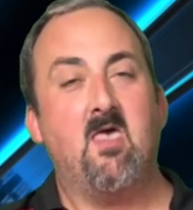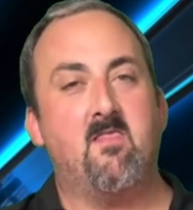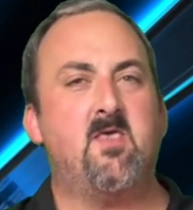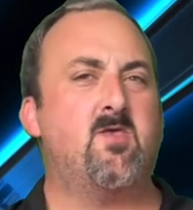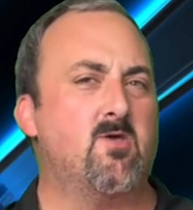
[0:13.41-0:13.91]

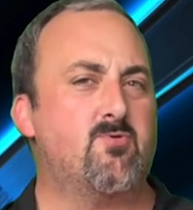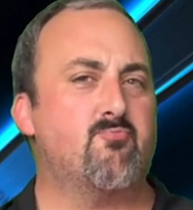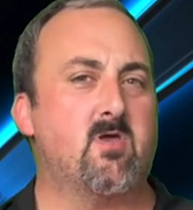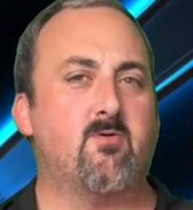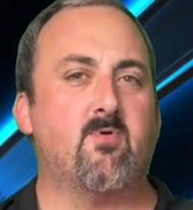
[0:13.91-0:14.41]
This looks
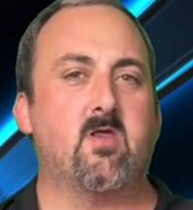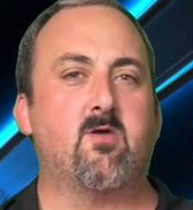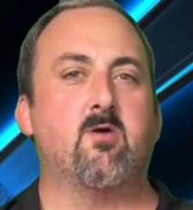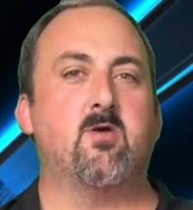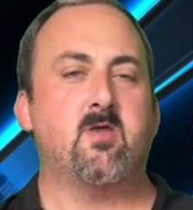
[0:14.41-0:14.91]
really, really
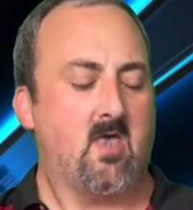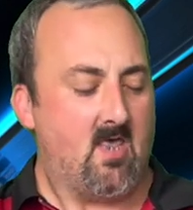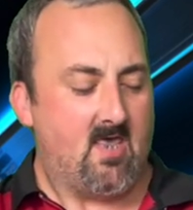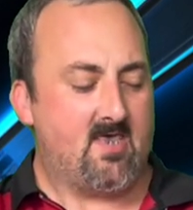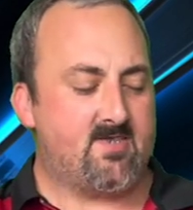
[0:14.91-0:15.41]
good.
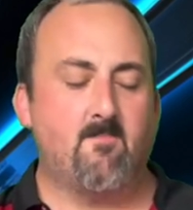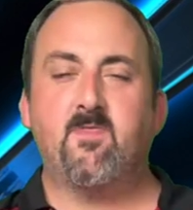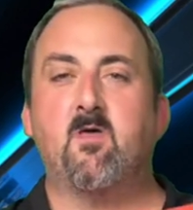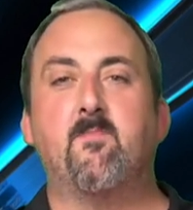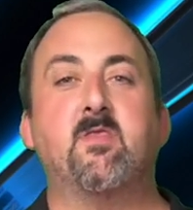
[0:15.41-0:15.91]
It's
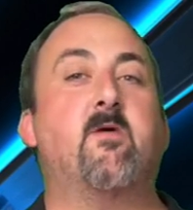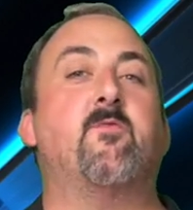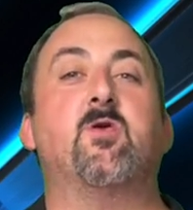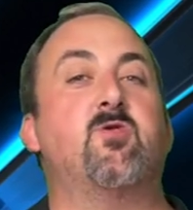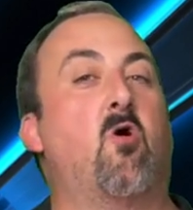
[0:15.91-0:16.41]
something a bit
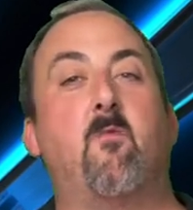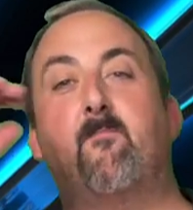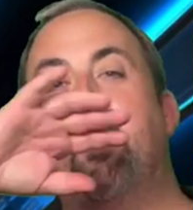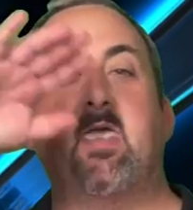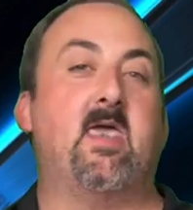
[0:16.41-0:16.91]
different. It's not a
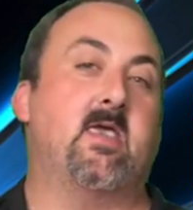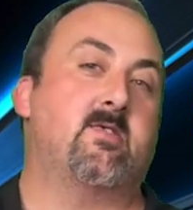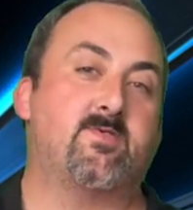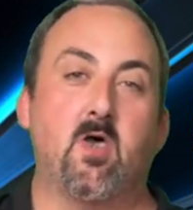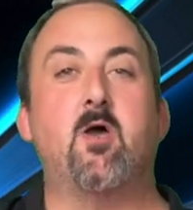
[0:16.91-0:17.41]
big
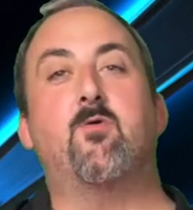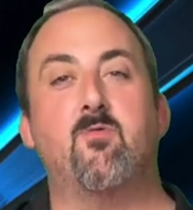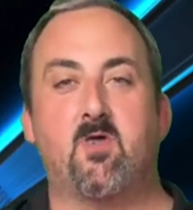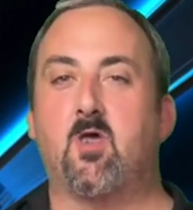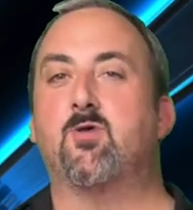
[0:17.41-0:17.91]
circle
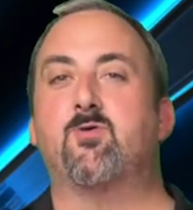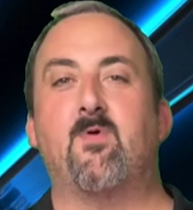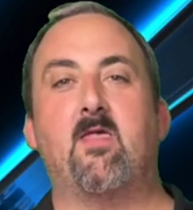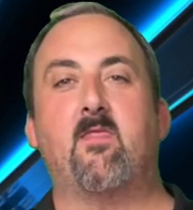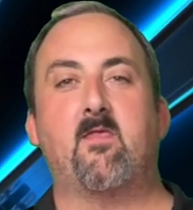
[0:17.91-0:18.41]
that goes
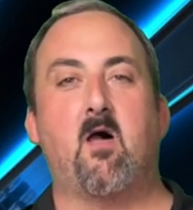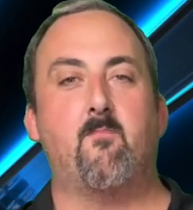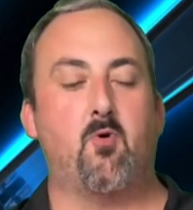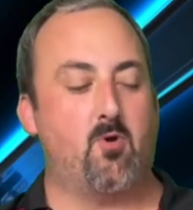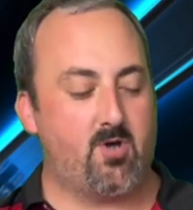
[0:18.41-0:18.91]
around the
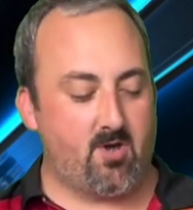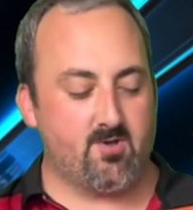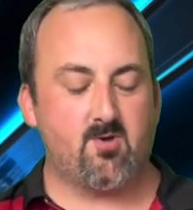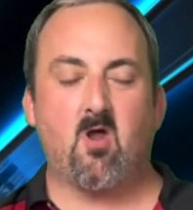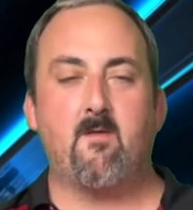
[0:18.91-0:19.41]
dartboard. You can
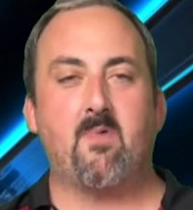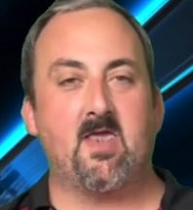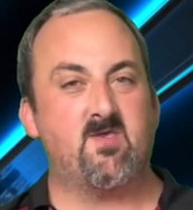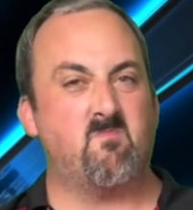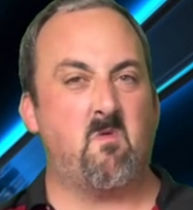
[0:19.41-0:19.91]
sort of like
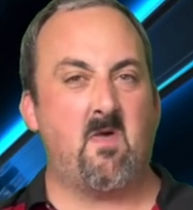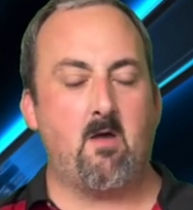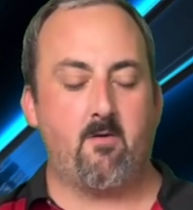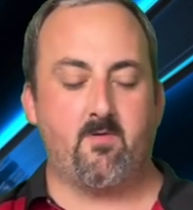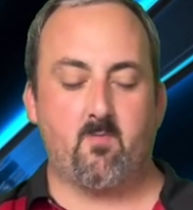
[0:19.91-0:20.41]
place them
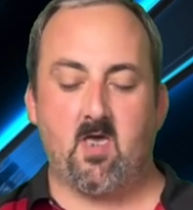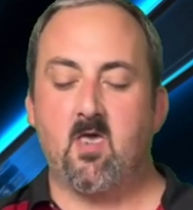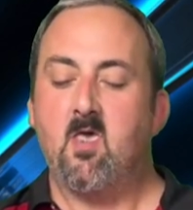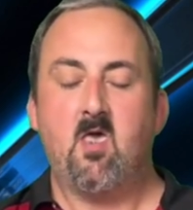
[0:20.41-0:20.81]
about everywhere.